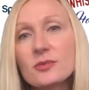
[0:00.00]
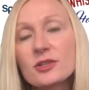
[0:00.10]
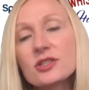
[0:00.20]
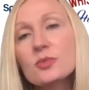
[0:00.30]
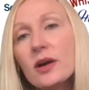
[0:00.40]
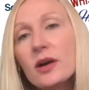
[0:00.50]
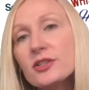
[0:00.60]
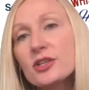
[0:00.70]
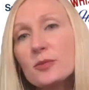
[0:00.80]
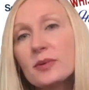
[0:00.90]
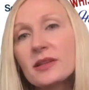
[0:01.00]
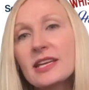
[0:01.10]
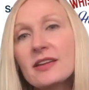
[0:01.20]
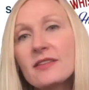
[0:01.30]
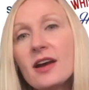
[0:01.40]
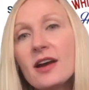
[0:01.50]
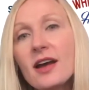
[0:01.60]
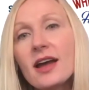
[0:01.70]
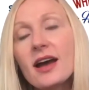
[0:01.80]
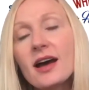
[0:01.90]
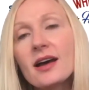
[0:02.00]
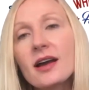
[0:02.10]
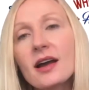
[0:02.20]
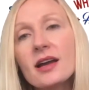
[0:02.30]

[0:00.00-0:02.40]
which is, what do you believe are